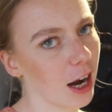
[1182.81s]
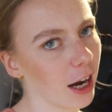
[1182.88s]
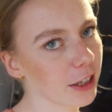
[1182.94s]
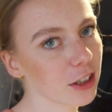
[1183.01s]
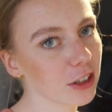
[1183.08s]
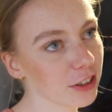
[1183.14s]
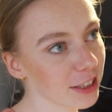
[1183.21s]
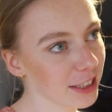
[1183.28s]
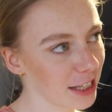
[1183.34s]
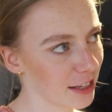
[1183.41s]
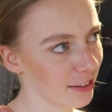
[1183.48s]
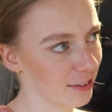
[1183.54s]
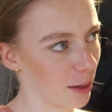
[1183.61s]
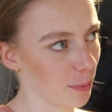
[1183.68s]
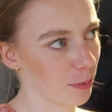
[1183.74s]
I couldn't
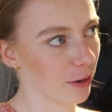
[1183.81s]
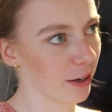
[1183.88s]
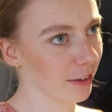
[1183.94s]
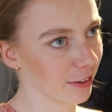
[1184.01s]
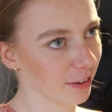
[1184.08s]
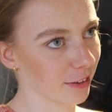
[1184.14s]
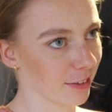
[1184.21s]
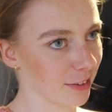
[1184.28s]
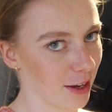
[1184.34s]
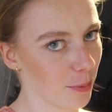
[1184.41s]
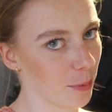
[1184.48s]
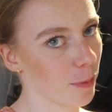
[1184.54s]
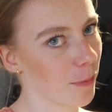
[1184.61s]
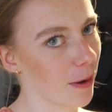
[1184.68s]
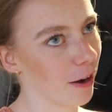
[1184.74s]
get a separating
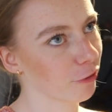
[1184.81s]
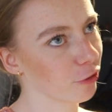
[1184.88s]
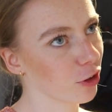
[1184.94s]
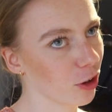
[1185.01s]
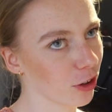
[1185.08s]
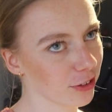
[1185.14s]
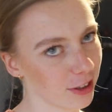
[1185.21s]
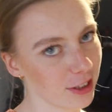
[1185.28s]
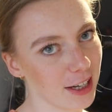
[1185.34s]
zip, but I've got